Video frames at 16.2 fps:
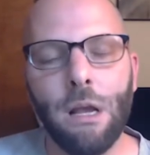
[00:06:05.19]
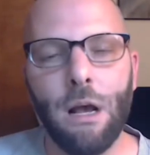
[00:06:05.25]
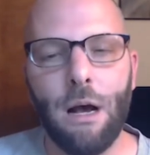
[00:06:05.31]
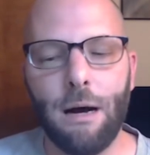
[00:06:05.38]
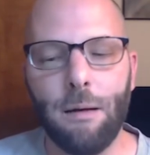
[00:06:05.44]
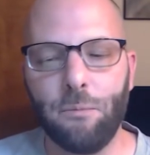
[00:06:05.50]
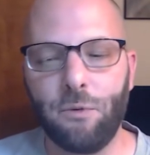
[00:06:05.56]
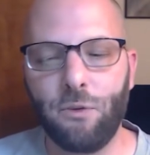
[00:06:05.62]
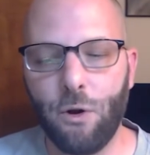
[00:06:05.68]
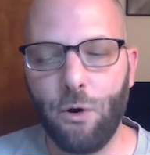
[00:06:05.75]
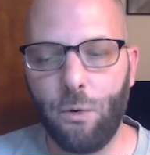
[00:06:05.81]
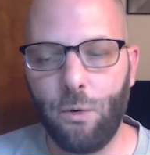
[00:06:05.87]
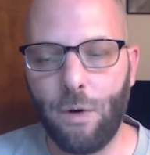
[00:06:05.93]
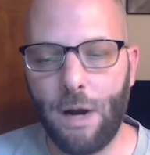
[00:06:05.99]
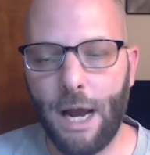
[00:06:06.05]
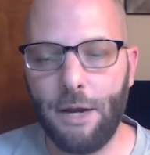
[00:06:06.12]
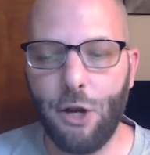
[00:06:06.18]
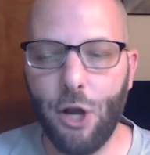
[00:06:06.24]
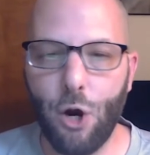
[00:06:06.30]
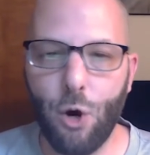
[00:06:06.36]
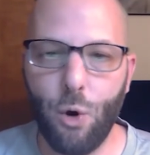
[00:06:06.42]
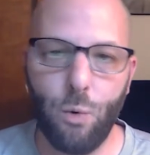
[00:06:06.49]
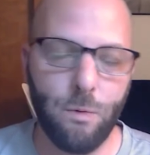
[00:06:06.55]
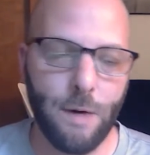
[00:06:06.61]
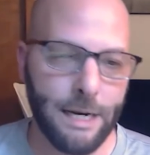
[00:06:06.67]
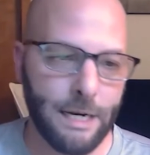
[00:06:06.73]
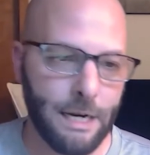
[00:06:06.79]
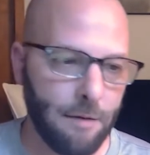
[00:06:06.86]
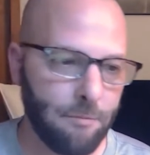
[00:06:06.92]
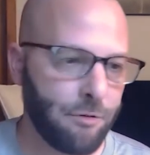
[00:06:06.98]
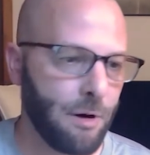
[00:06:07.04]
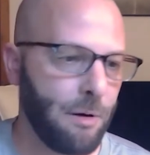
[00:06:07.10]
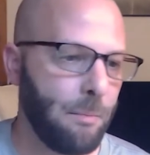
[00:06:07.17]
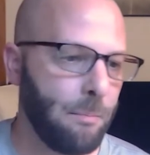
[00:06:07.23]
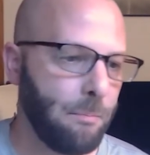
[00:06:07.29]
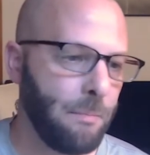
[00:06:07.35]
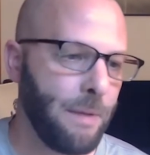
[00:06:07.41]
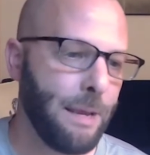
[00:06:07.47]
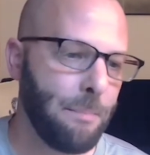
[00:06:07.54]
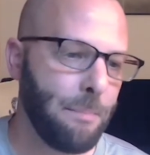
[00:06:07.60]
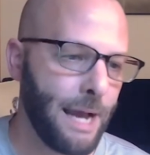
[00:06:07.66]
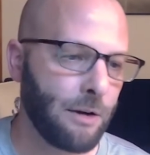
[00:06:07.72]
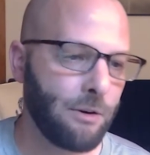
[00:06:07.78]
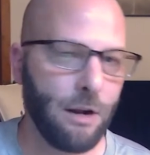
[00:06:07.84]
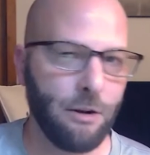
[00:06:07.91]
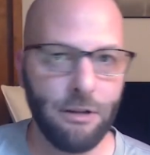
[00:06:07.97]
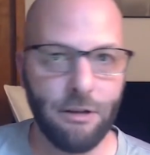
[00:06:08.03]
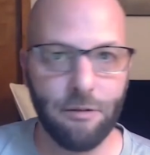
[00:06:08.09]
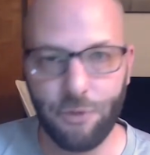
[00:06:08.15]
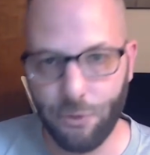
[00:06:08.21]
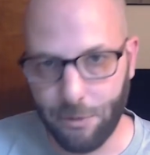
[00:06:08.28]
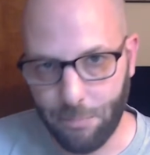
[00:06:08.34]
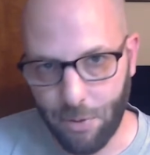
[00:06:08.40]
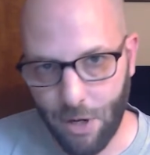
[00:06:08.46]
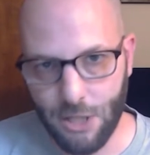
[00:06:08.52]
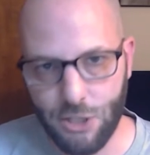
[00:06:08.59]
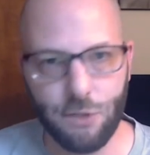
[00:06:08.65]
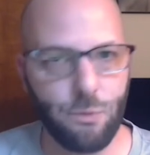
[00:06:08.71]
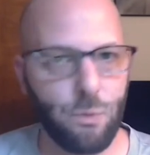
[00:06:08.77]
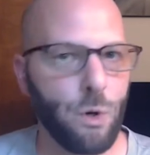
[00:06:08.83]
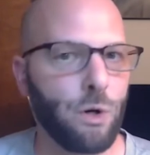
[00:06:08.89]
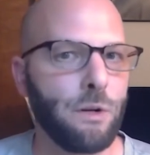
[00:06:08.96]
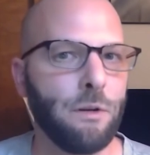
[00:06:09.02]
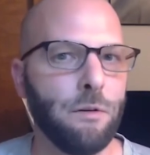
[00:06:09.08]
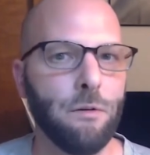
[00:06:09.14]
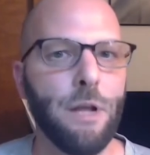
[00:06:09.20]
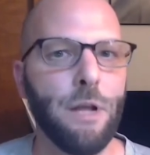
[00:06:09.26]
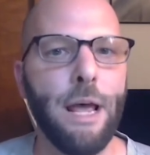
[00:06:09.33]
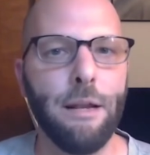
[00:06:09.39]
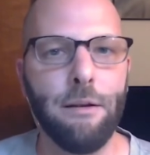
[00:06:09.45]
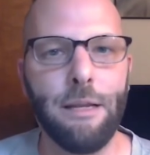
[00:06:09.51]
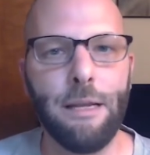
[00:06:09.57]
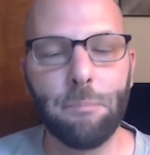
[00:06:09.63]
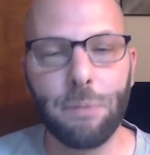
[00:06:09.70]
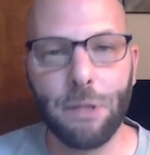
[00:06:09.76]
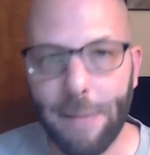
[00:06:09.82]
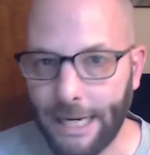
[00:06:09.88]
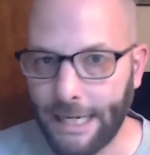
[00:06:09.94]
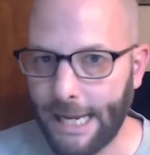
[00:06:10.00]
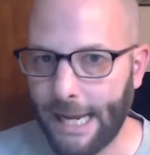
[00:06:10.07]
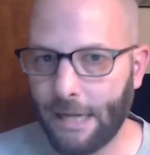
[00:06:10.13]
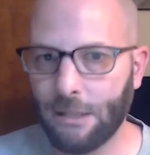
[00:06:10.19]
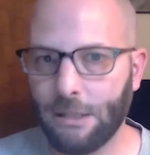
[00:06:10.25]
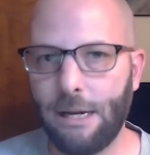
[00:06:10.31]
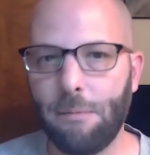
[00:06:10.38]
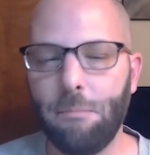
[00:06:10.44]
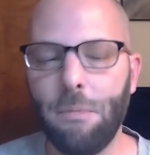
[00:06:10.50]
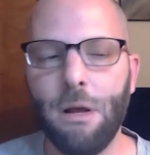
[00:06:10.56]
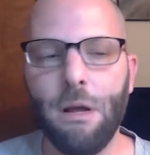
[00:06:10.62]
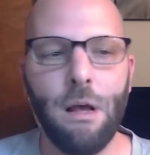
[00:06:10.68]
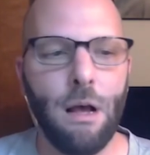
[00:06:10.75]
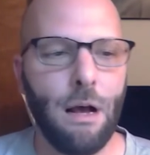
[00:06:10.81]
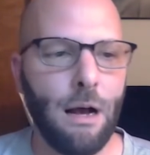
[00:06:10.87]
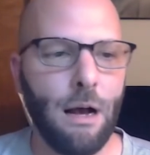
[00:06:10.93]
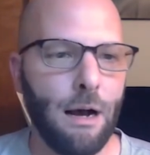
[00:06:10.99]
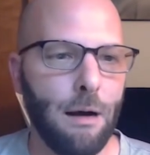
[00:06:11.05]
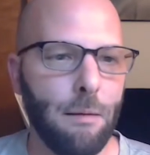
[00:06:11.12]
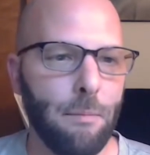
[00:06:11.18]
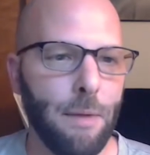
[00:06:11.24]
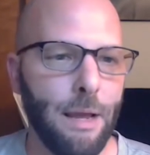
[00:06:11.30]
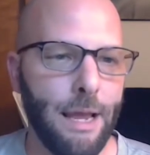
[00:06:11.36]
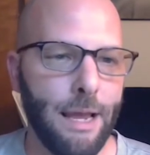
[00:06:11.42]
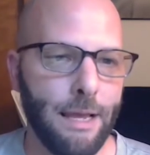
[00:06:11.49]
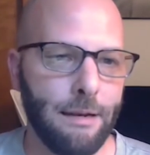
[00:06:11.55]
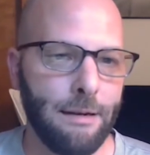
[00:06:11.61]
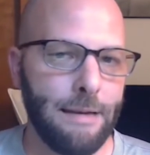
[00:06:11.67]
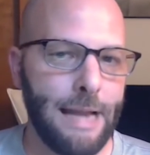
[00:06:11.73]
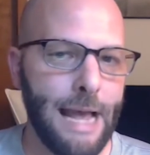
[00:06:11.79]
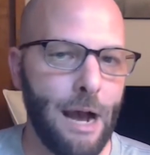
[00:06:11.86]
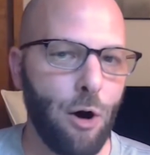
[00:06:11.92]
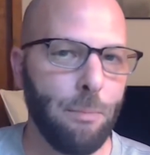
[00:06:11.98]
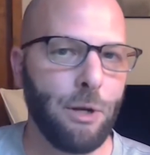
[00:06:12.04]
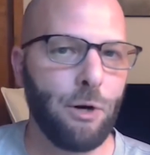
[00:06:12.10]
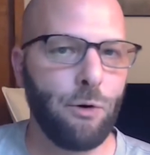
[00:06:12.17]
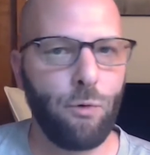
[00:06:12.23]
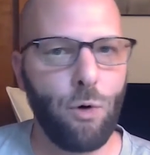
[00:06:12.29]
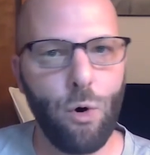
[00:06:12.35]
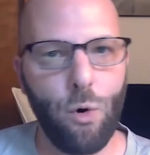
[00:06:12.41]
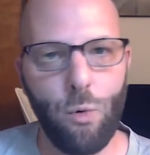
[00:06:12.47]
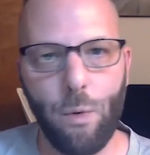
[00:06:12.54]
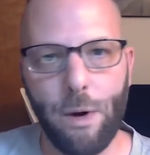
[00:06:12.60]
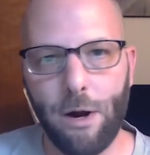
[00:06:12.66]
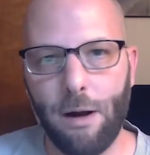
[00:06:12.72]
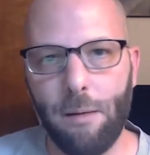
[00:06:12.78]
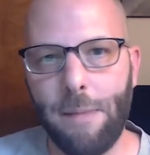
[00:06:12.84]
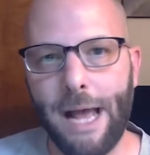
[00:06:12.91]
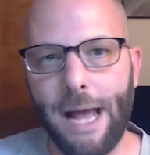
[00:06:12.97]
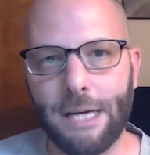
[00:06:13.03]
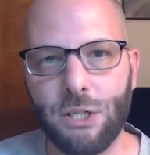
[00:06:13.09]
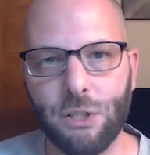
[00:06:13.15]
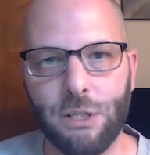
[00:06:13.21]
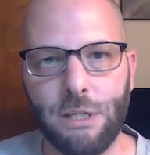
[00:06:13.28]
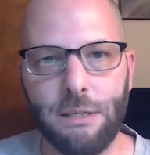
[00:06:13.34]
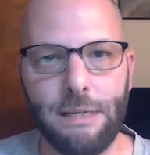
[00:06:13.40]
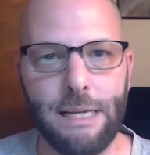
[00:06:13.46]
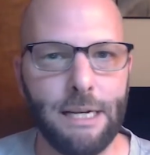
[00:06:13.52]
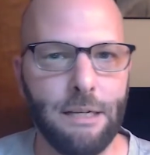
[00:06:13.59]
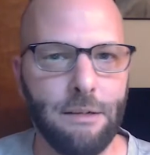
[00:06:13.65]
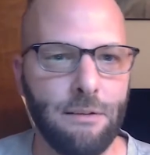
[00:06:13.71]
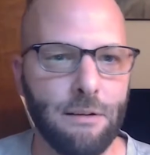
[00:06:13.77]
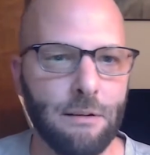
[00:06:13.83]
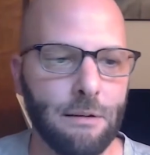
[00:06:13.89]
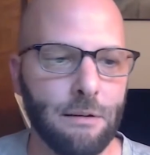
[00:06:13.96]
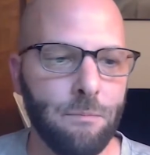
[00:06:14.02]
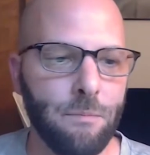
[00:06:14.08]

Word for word: Um, so I know I come from a background of doing project work and, and implementing ALM, um, and now I'm in a role where I'm actually getting to